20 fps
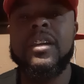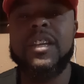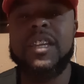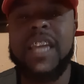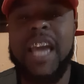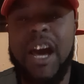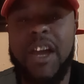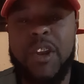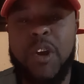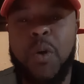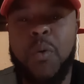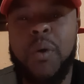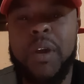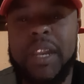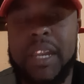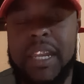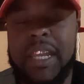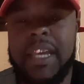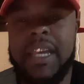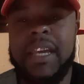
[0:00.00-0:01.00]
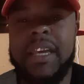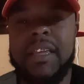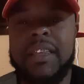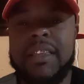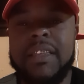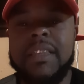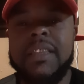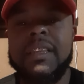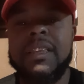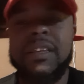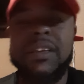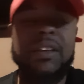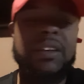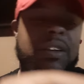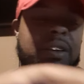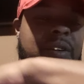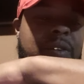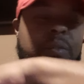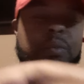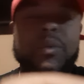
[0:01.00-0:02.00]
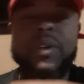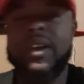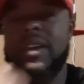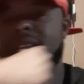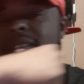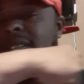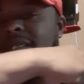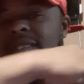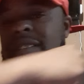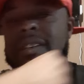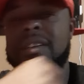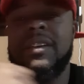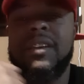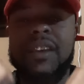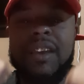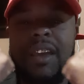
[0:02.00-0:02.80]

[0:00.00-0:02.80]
Y'all know what it is. Wrists,